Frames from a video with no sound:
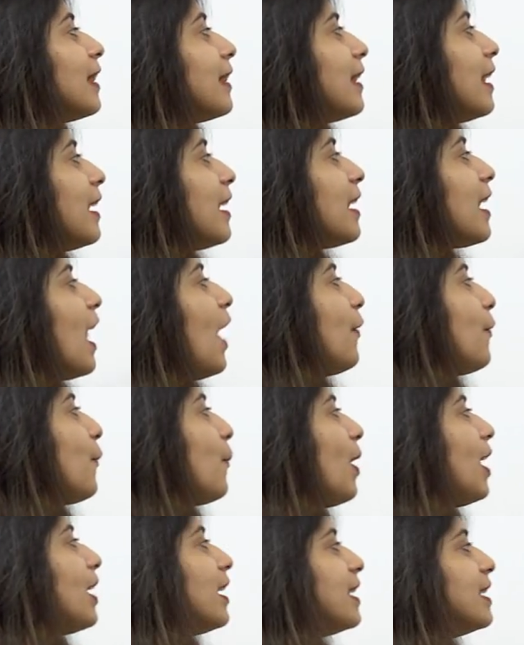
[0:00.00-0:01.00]
Then another
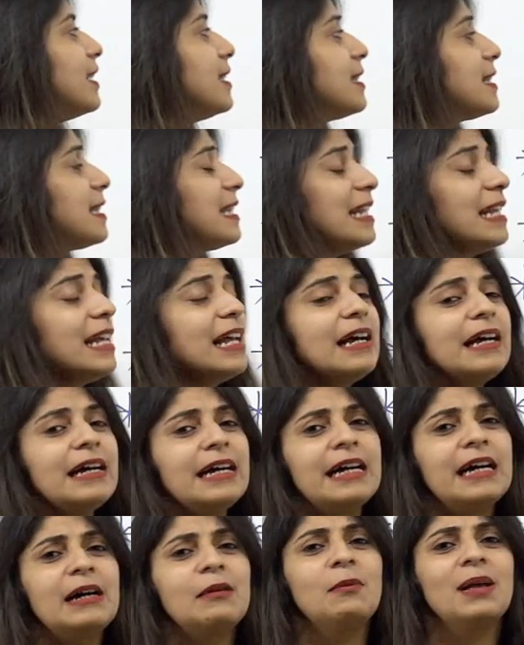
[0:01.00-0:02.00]
one is,
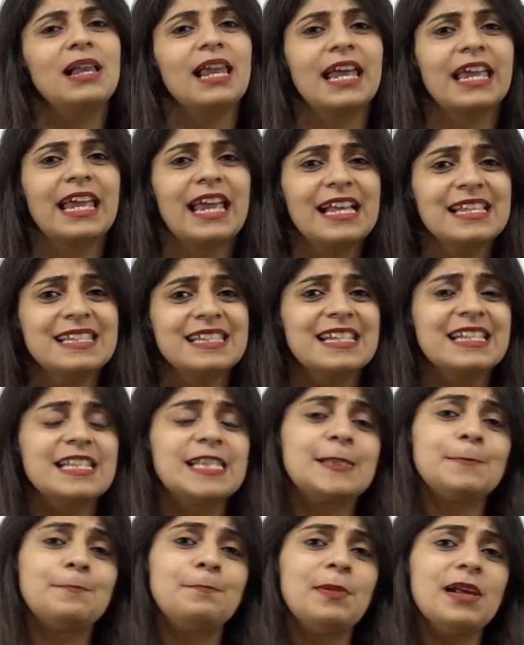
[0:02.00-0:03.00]
I guess
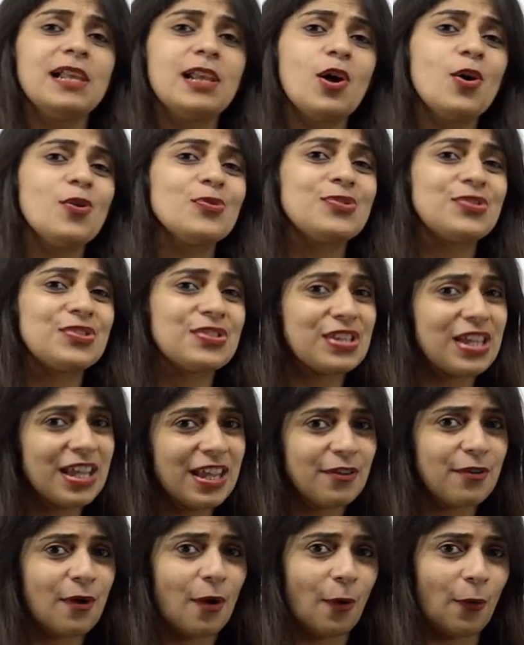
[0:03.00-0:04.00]
it's below
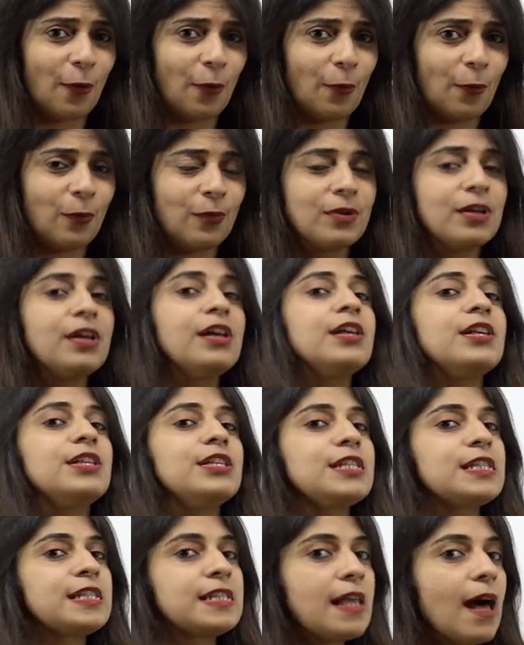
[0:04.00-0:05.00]
zero.
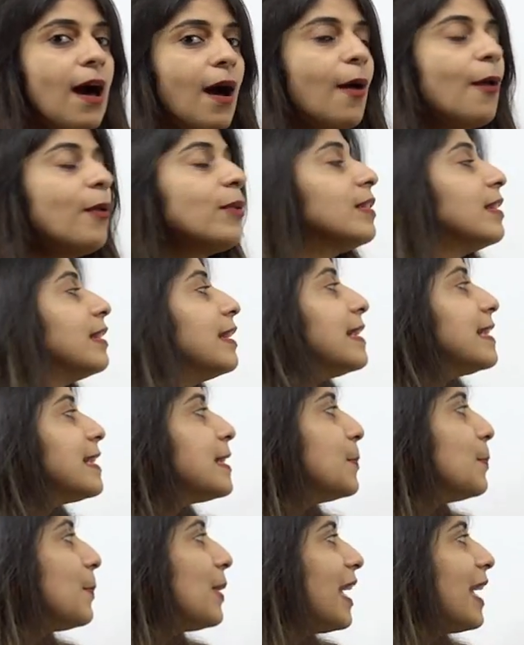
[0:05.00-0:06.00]
So
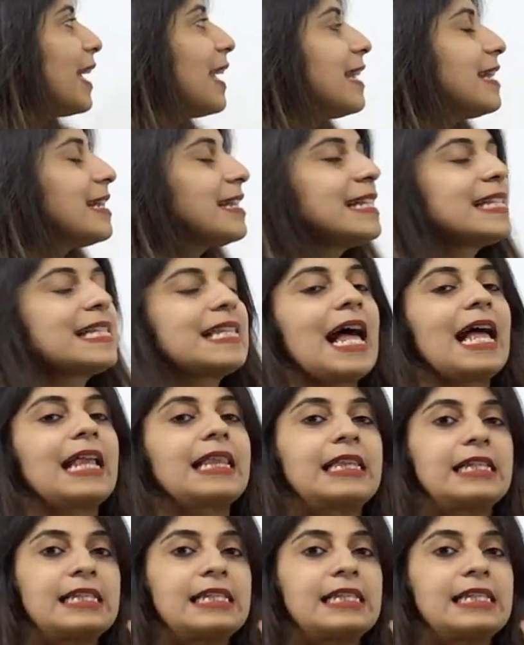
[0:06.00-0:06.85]
this means that